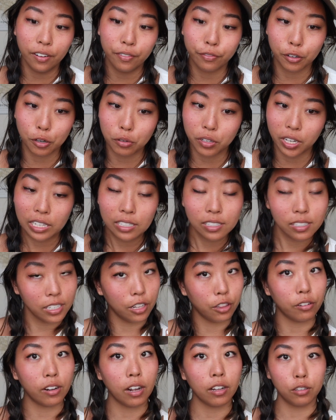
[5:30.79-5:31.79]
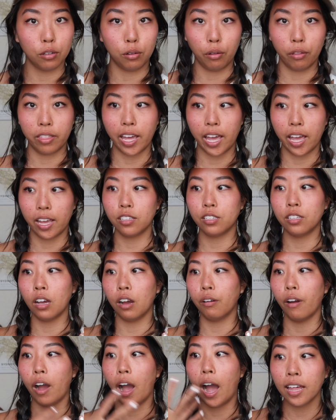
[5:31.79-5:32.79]
fruit tasting throughout the whole thing,
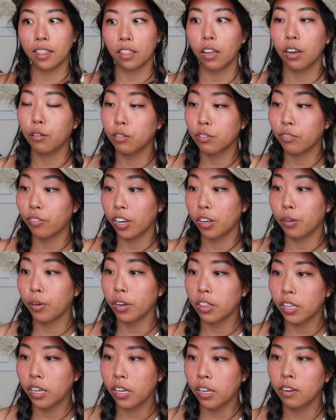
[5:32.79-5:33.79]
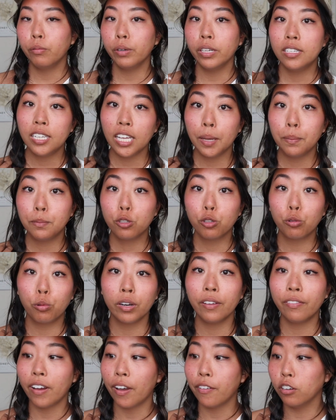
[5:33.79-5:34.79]
so I thought it was very worth it. We tipped
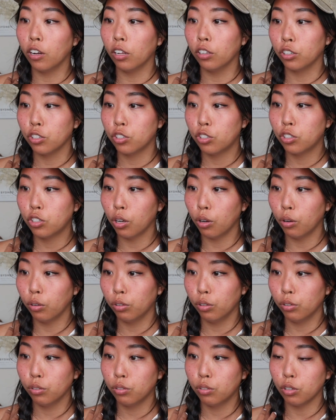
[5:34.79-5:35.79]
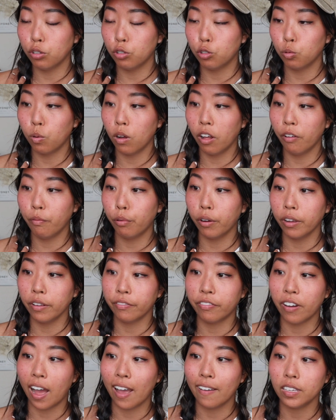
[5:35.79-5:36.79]
$25 total, so
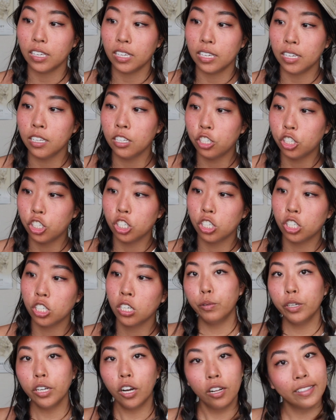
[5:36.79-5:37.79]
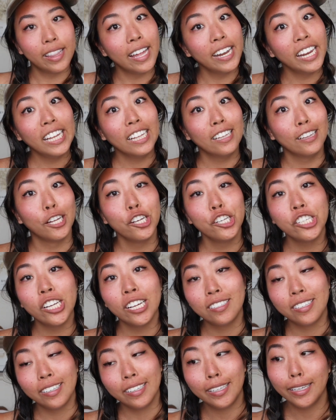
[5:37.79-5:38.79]
$12.5 each. We then ate lunch at
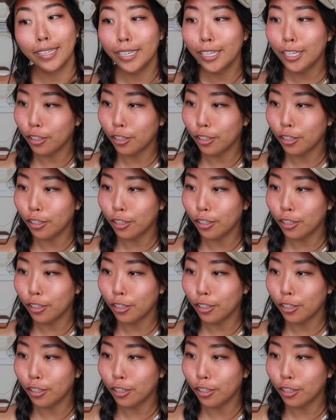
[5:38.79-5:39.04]
Tahiti